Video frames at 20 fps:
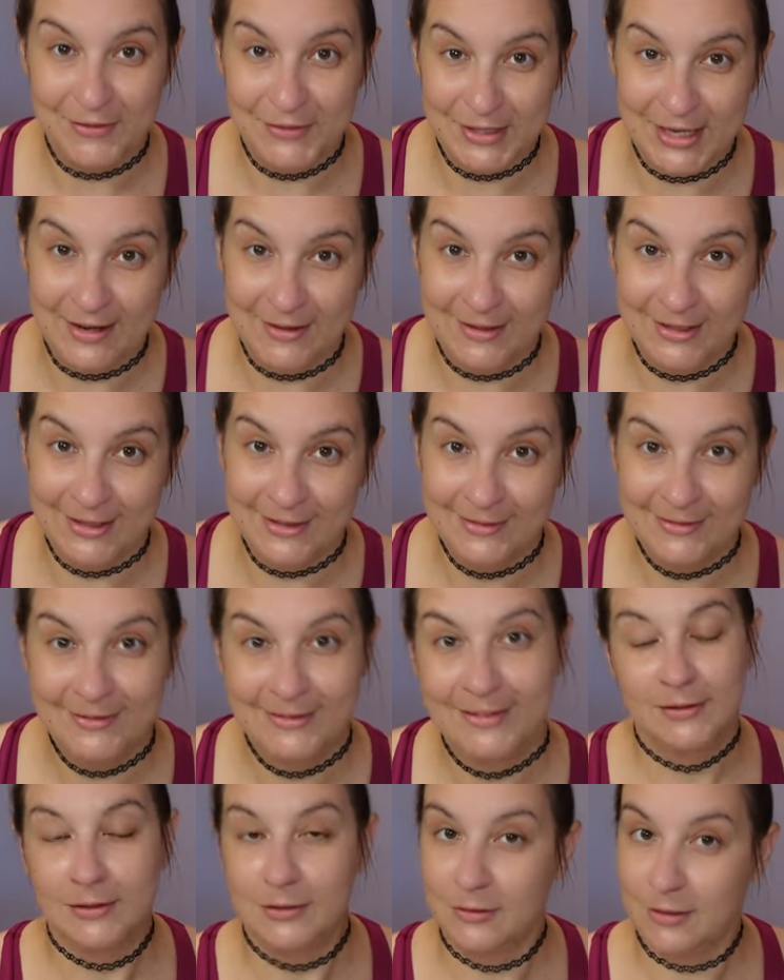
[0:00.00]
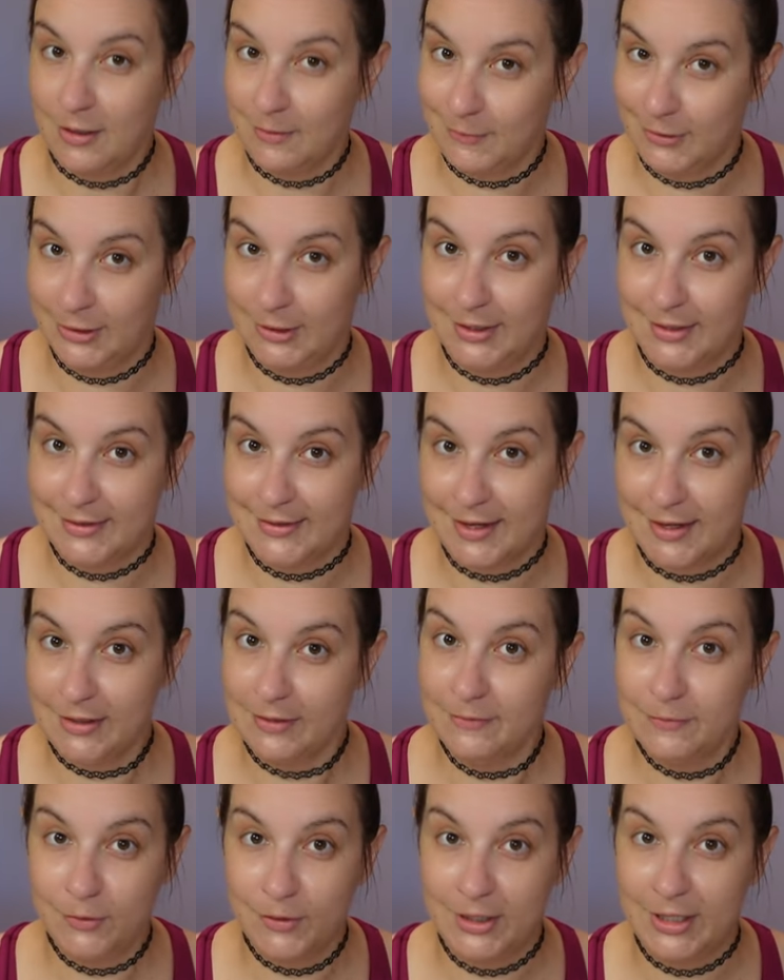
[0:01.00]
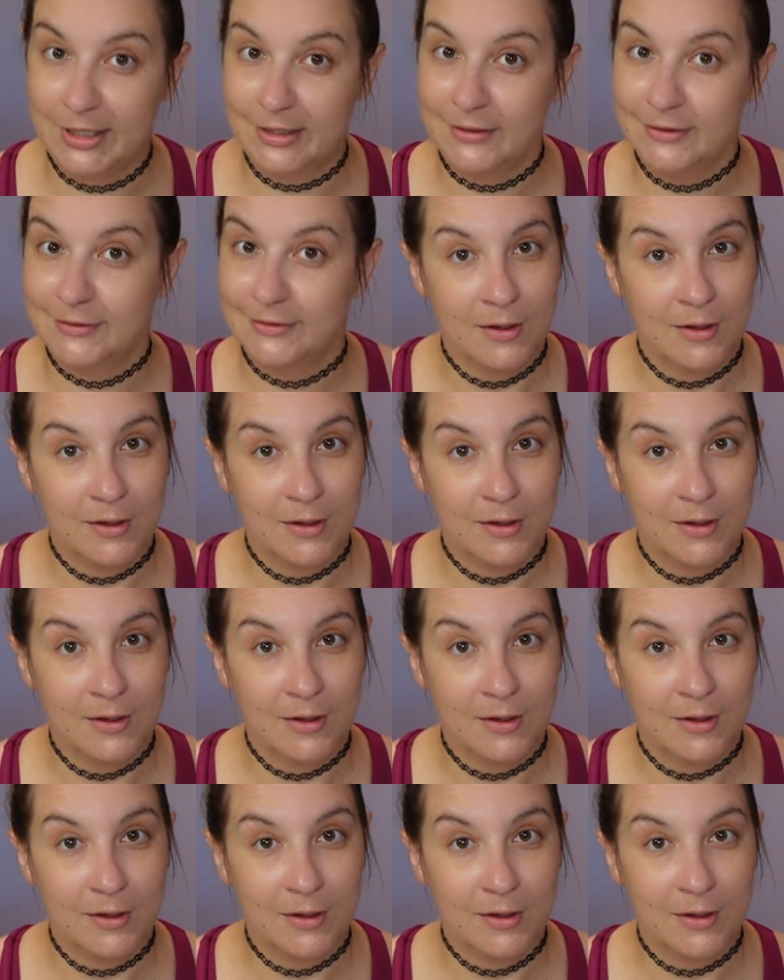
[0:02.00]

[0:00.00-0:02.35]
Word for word: sailing. I'm really excited for it.